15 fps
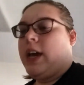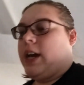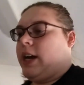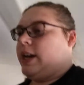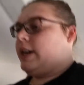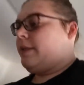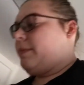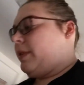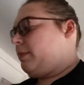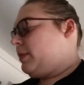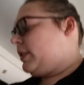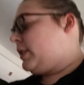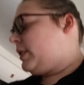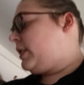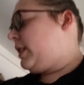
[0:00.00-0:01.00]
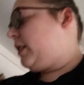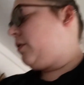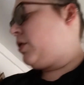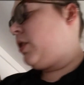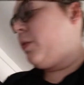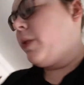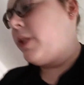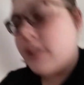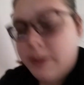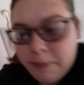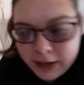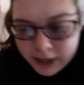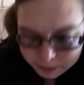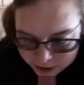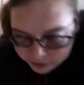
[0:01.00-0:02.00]
I'm gonna see if she wants to
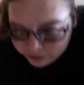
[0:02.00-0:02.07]
be in my